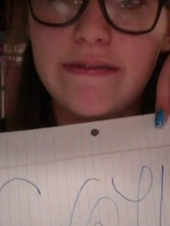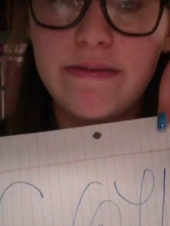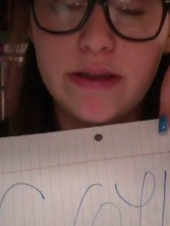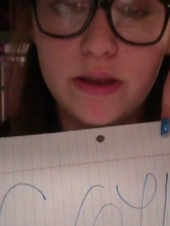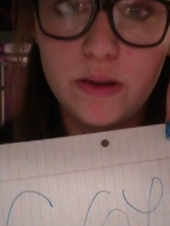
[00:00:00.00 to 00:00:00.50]
if
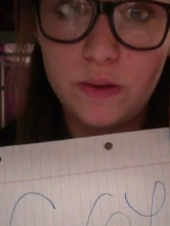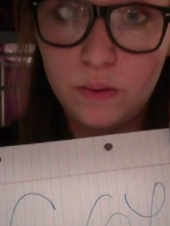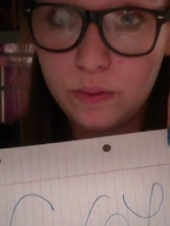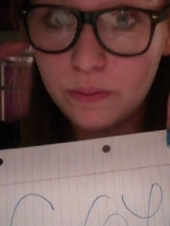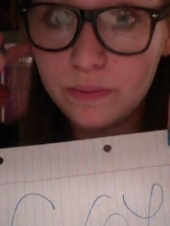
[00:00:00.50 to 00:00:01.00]

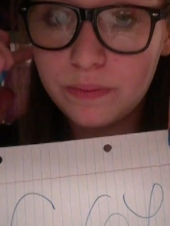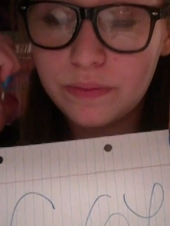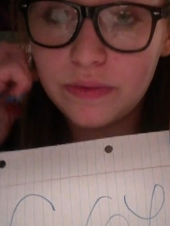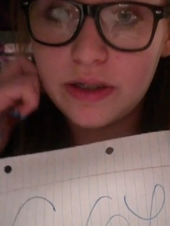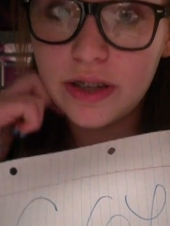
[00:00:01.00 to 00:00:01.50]
you
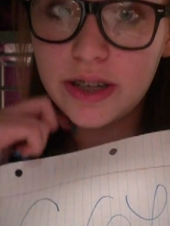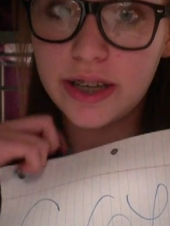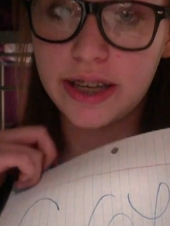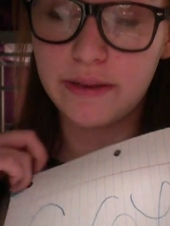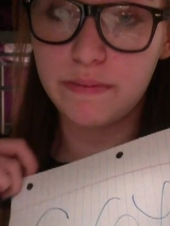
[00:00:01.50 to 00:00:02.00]

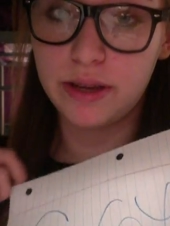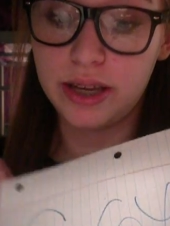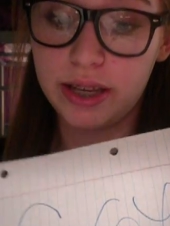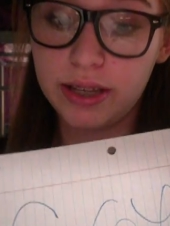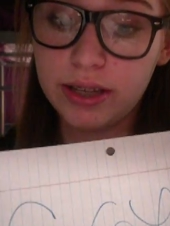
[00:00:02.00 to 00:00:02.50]
get
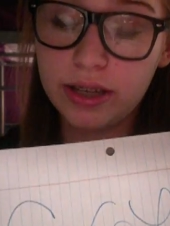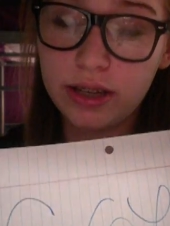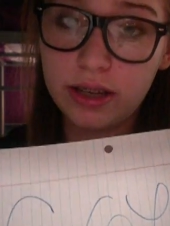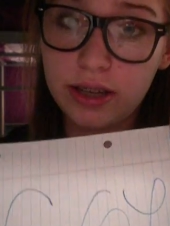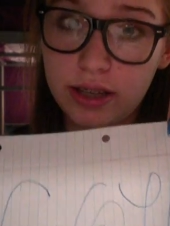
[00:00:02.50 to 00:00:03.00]
me
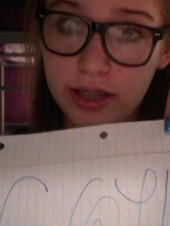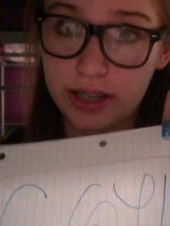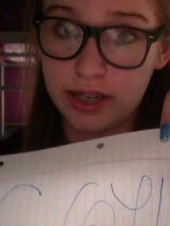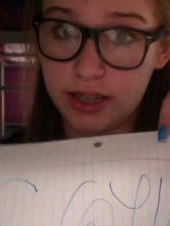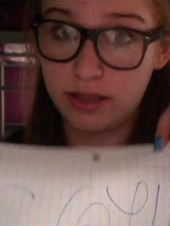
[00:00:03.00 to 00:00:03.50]

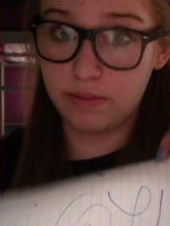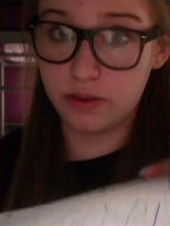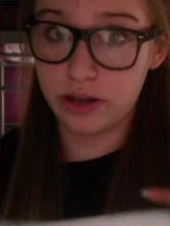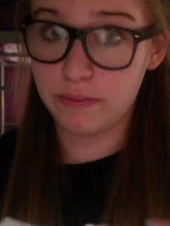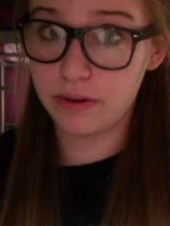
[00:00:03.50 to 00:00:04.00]
the 10
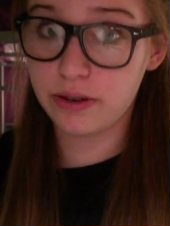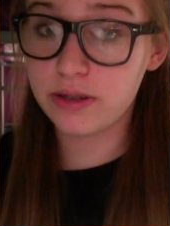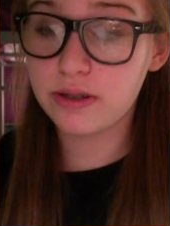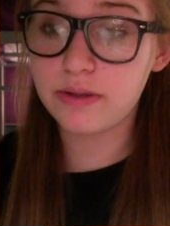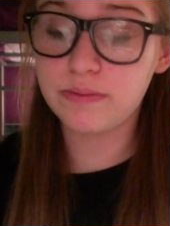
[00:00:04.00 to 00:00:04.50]

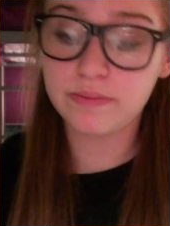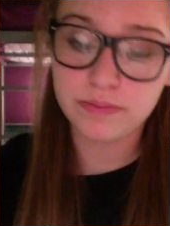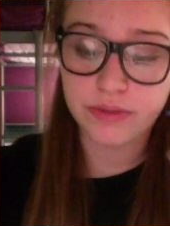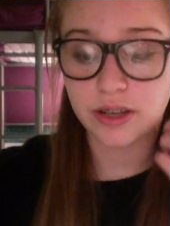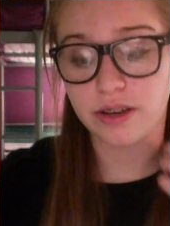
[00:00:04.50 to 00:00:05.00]
subscribers.
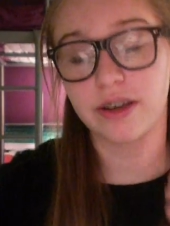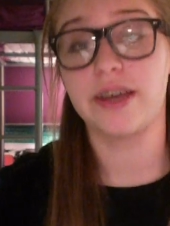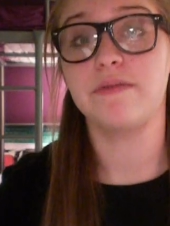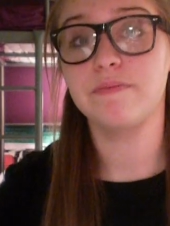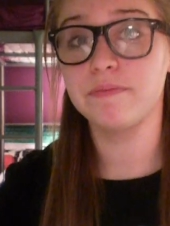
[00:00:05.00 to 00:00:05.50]

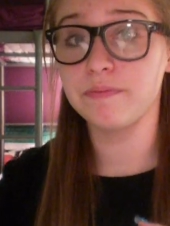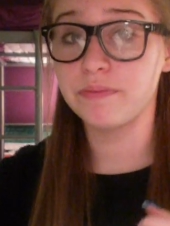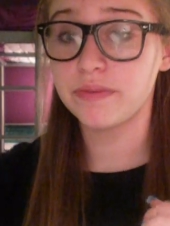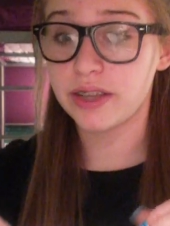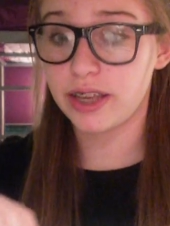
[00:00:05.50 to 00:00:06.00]
Okay,
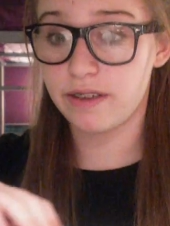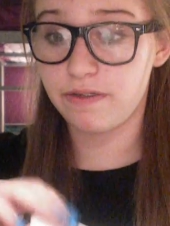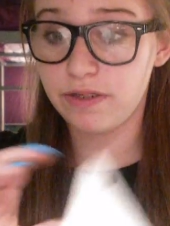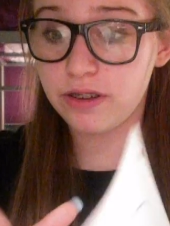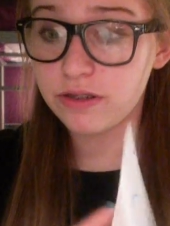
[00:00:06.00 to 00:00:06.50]

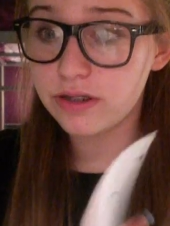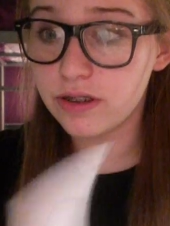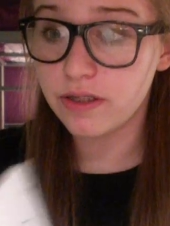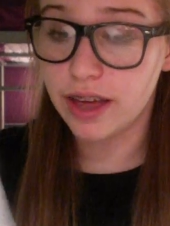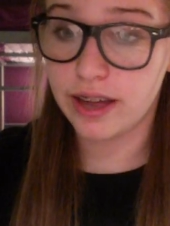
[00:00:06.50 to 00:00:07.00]
if you
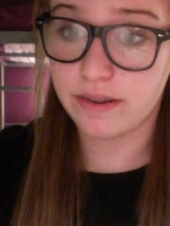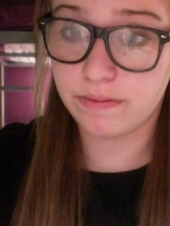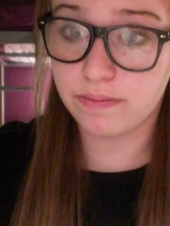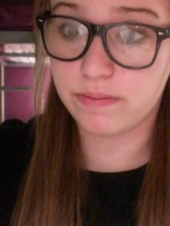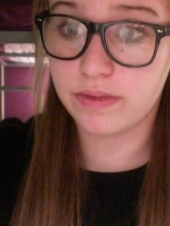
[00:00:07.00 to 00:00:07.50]
do that,